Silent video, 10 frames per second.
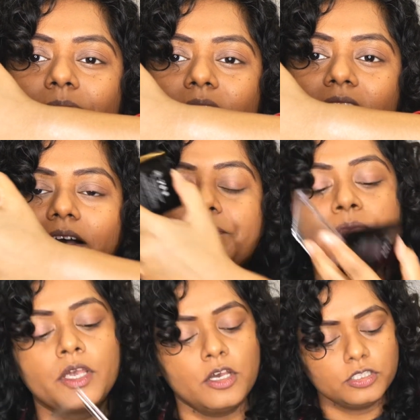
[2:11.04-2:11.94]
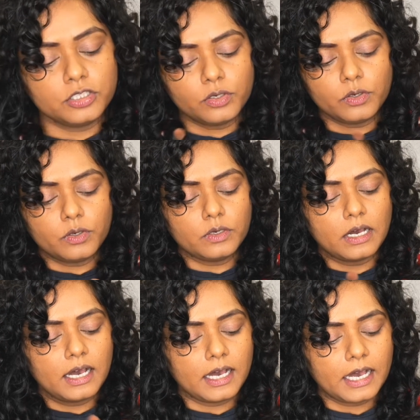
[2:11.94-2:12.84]
Yeah. So
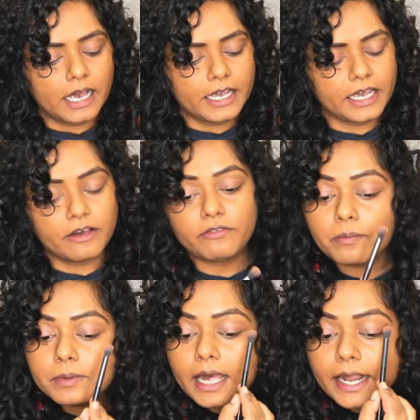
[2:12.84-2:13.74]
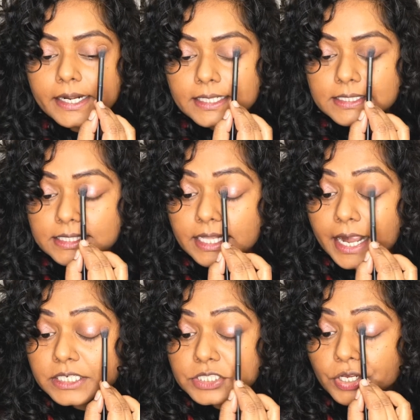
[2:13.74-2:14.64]
I have applied this
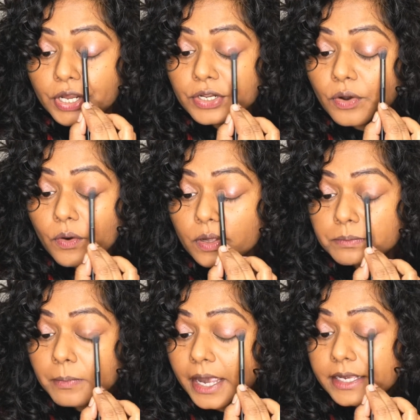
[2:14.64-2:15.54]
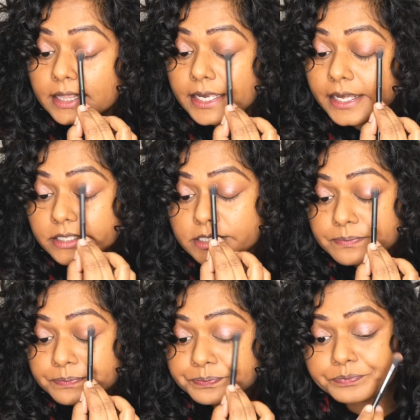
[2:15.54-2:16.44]
light shade on my lids.
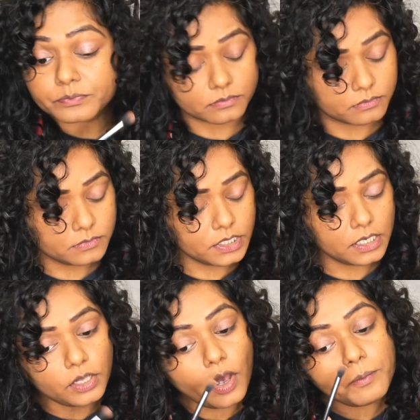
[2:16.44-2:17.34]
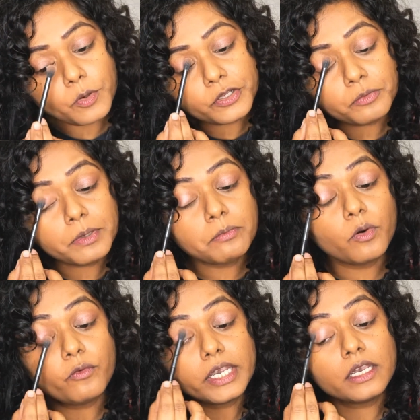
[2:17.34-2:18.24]
Now I'm going to be
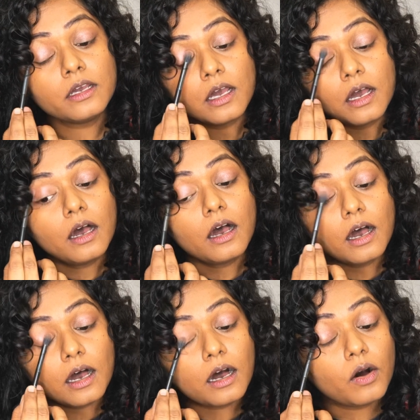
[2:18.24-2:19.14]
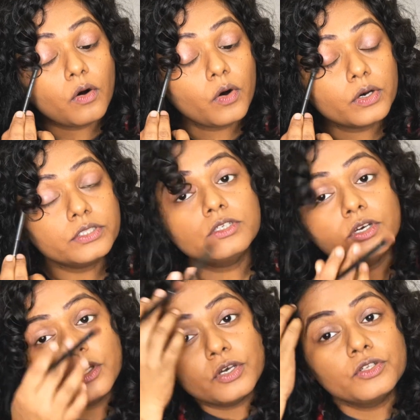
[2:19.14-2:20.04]
moving
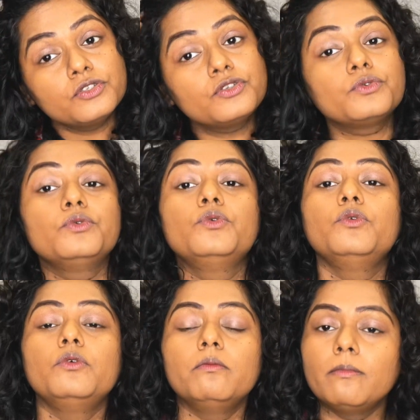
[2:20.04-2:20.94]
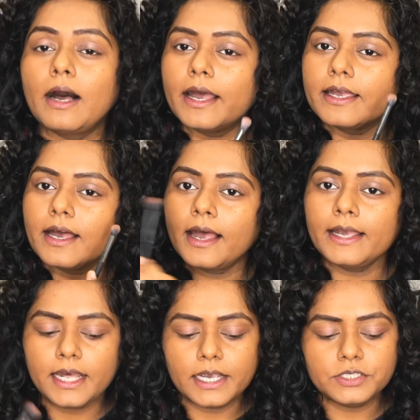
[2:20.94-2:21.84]
on to my
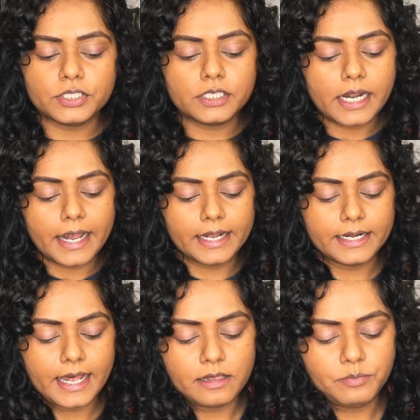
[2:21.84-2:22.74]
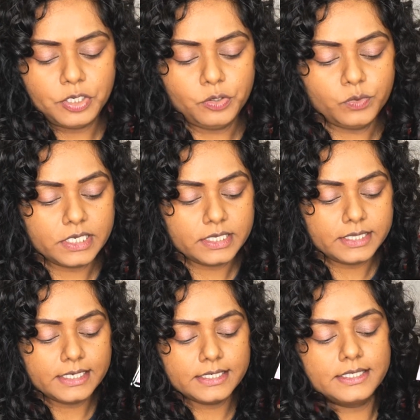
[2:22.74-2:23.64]
highlighter, and I'll be using
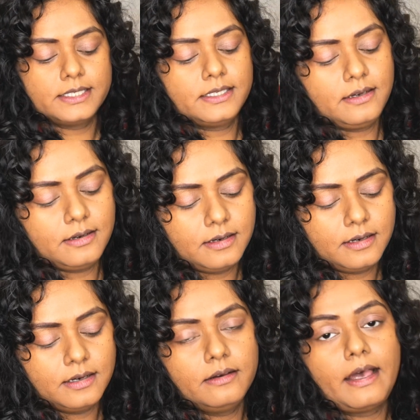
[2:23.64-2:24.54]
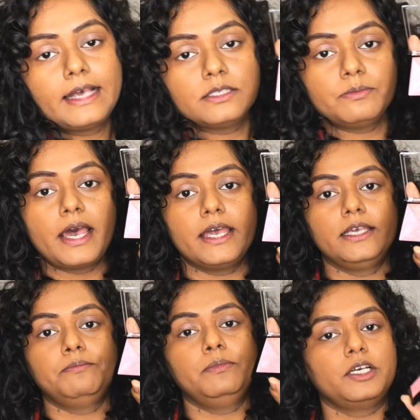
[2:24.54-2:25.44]
this as
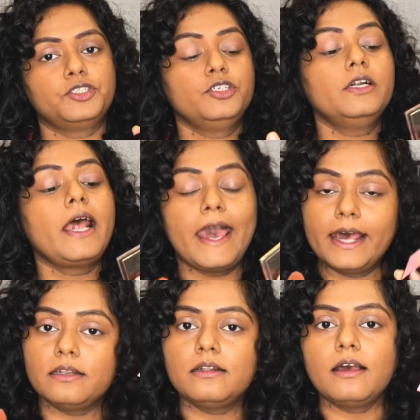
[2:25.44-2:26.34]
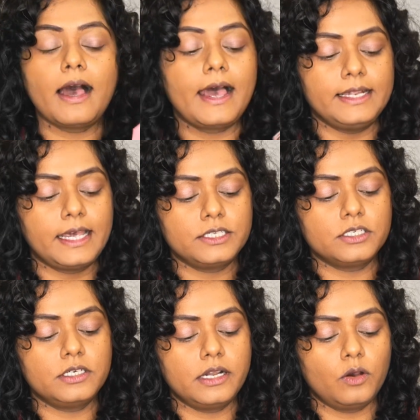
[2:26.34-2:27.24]
my blusher and
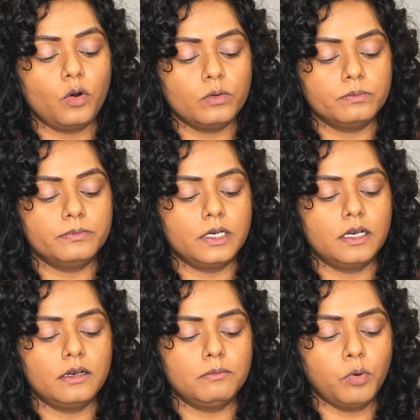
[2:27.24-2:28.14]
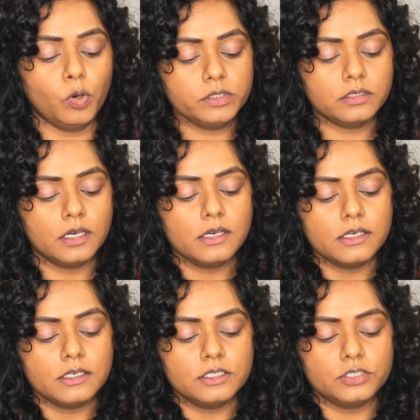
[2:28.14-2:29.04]
highlighter both.
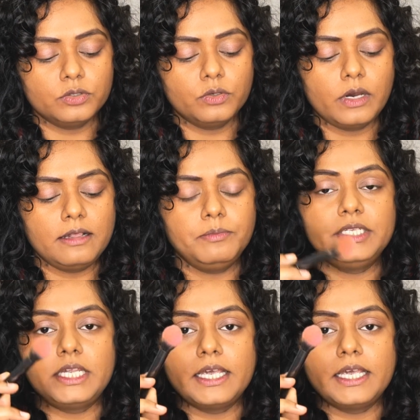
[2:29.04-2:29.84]
So I'll be